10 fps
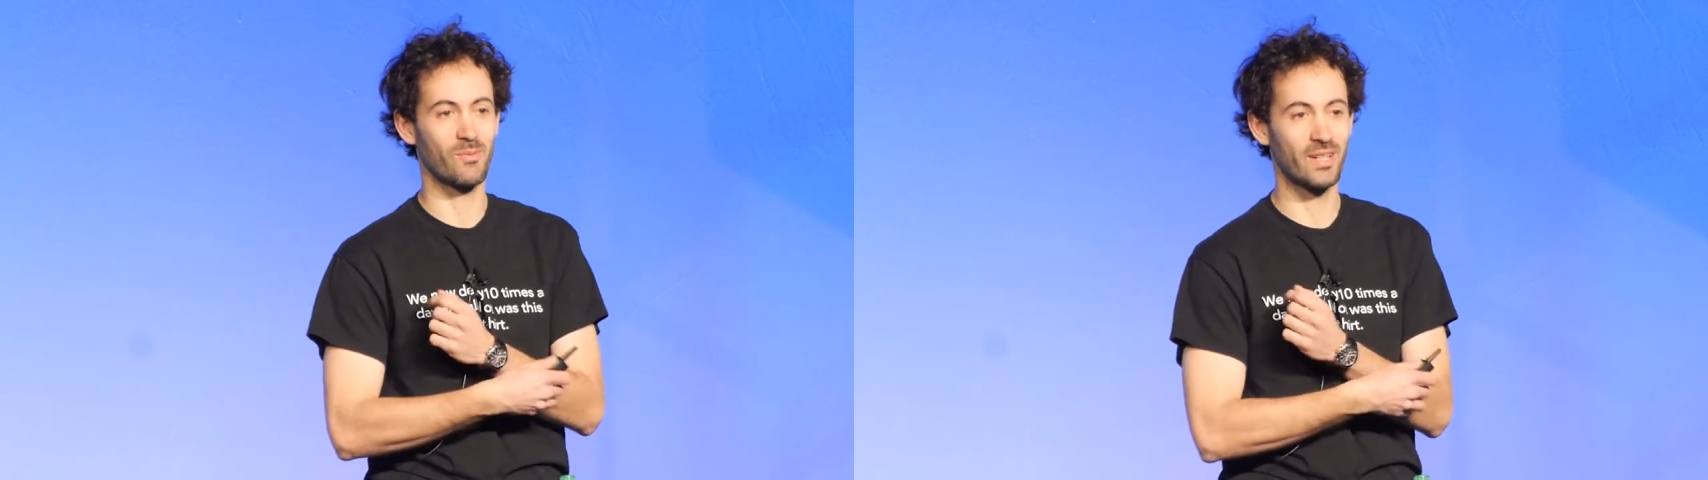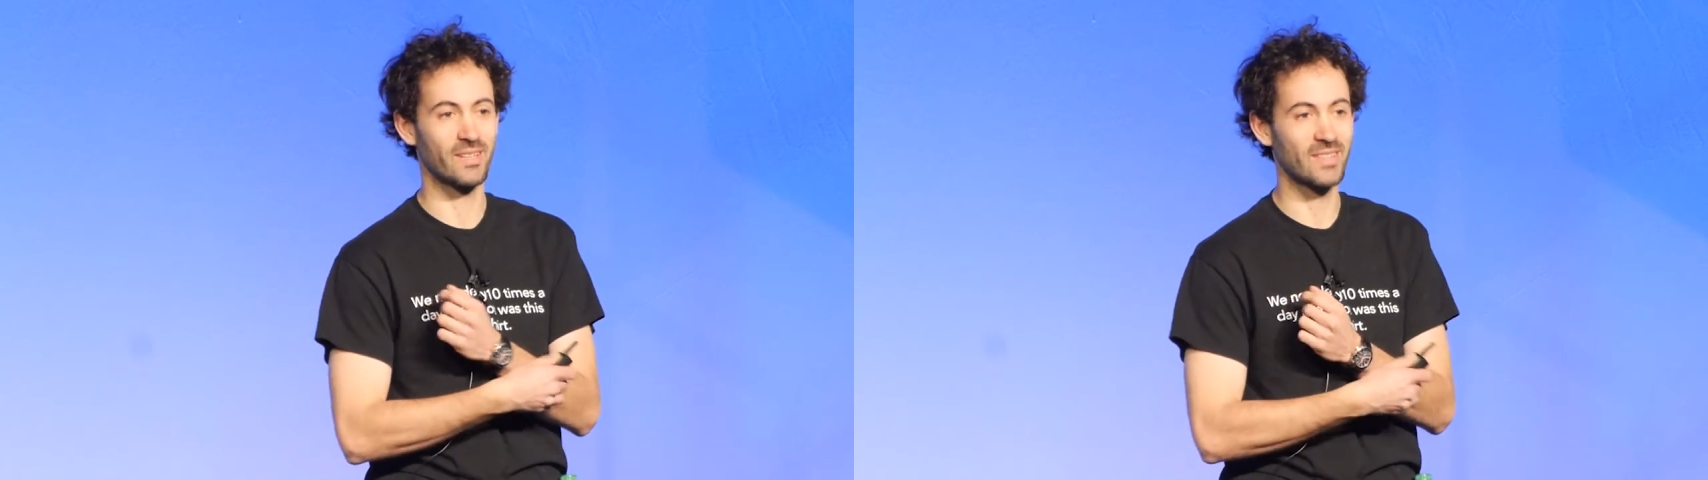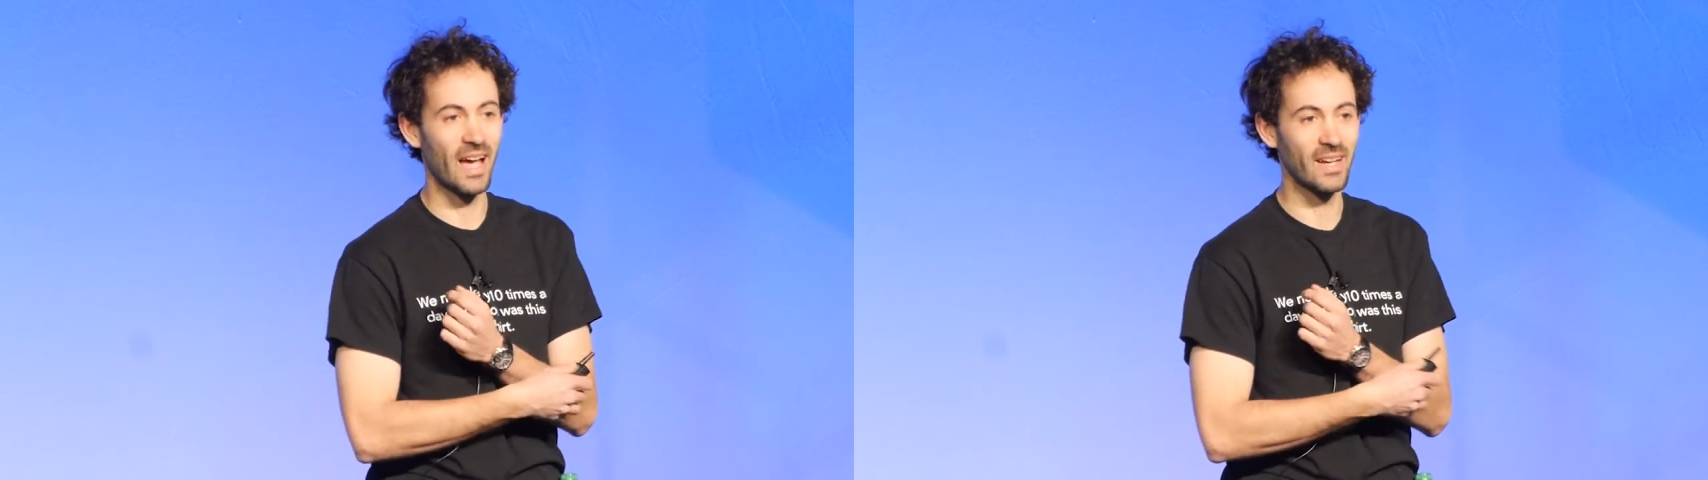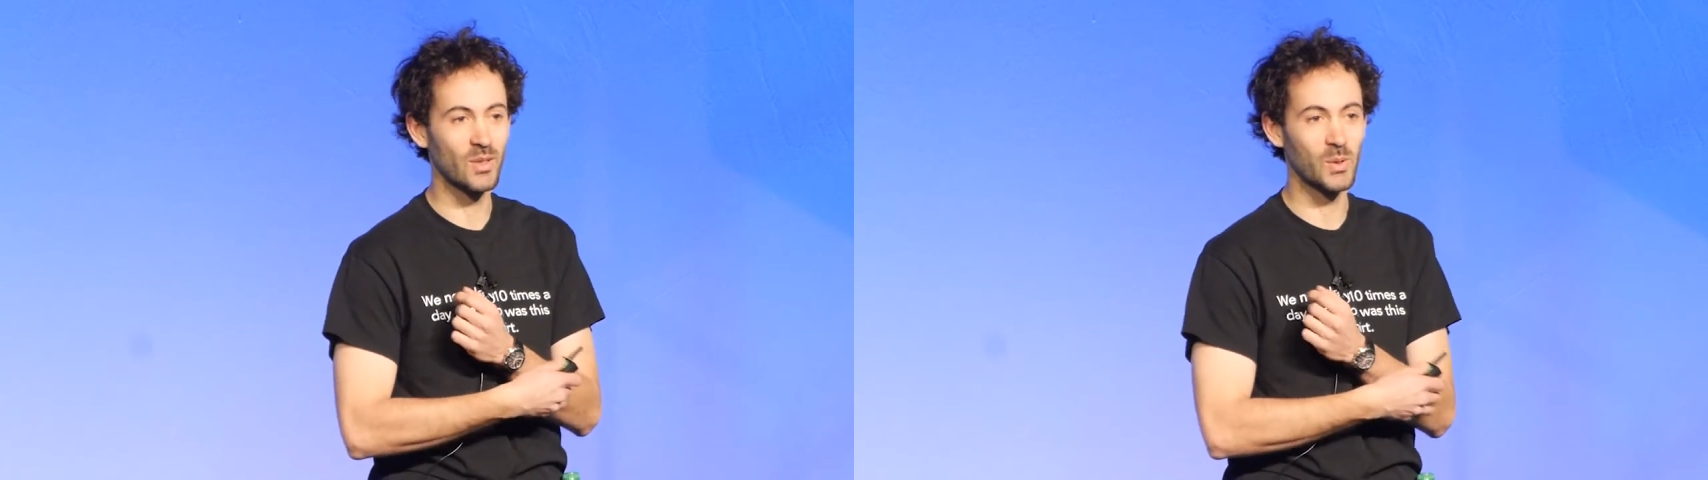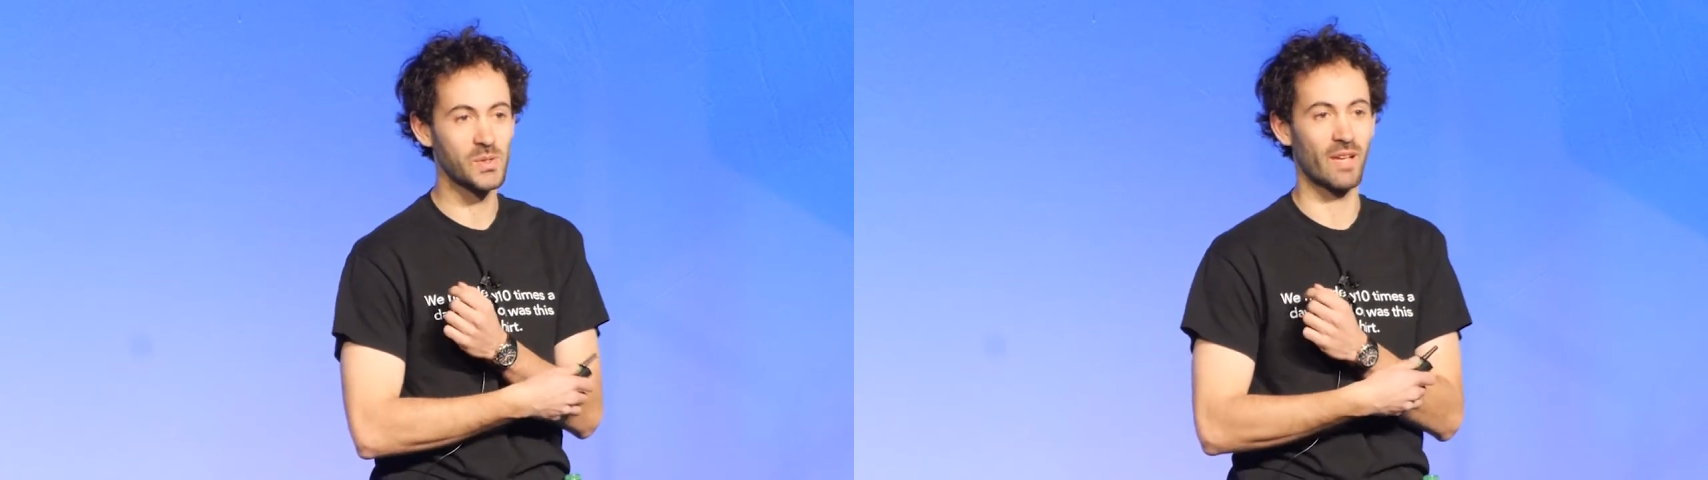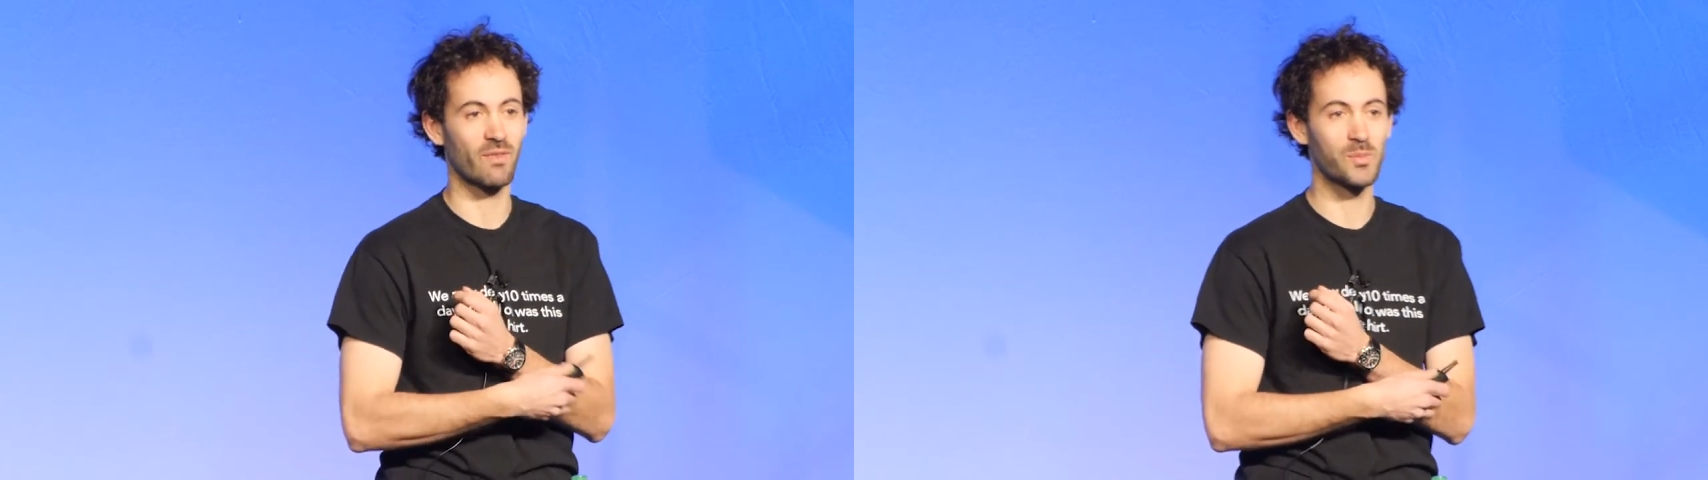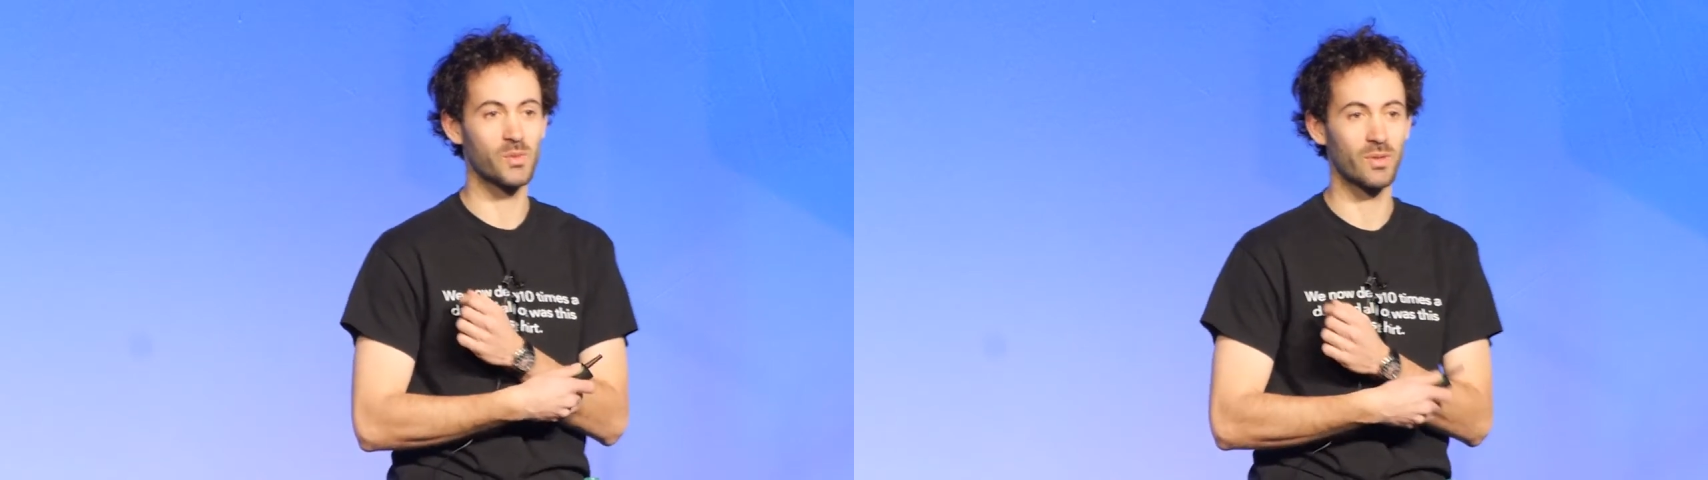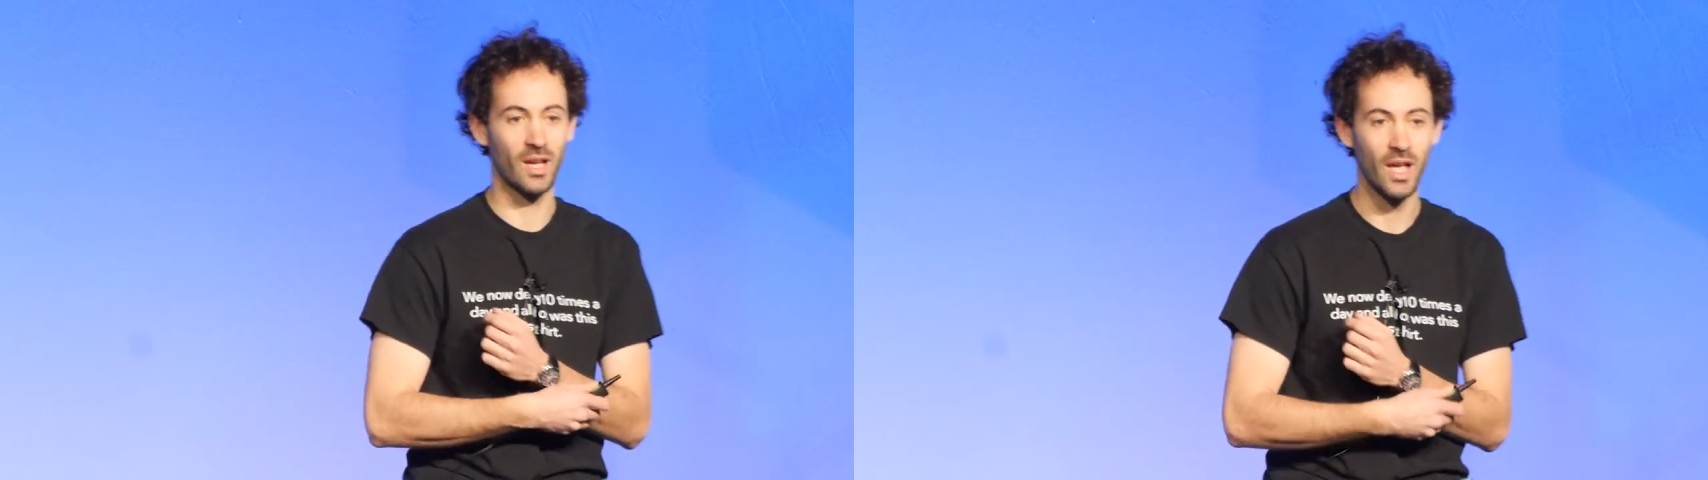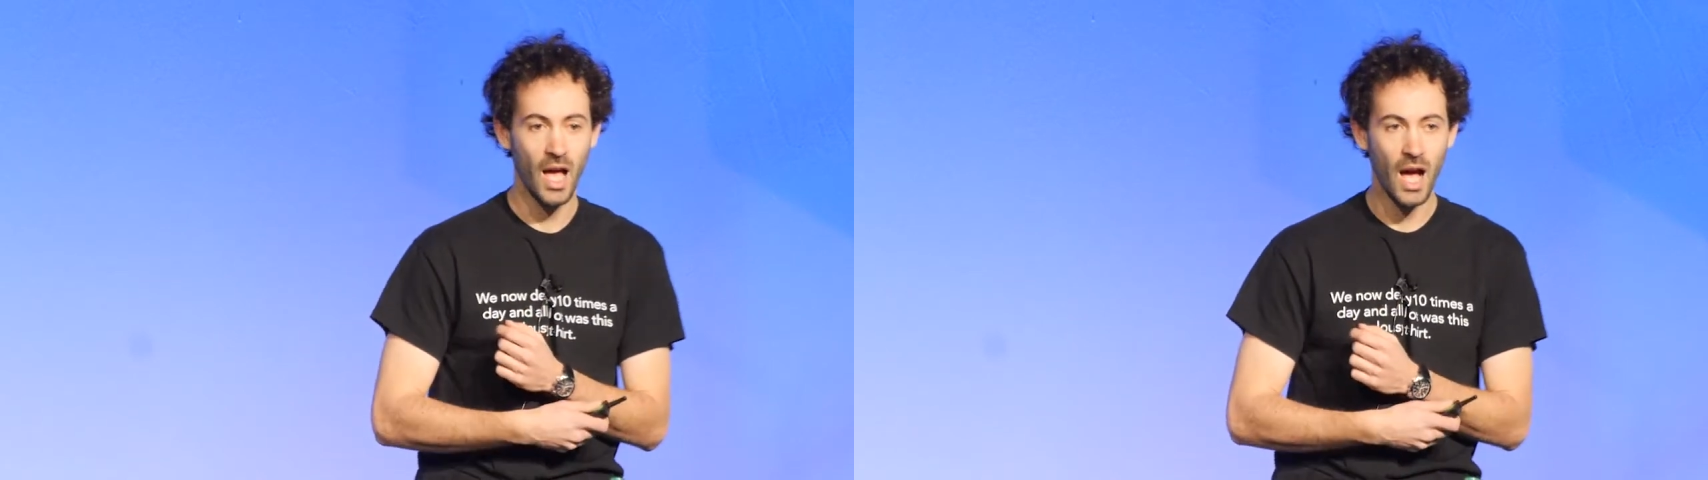We can diagnose DevOps with a,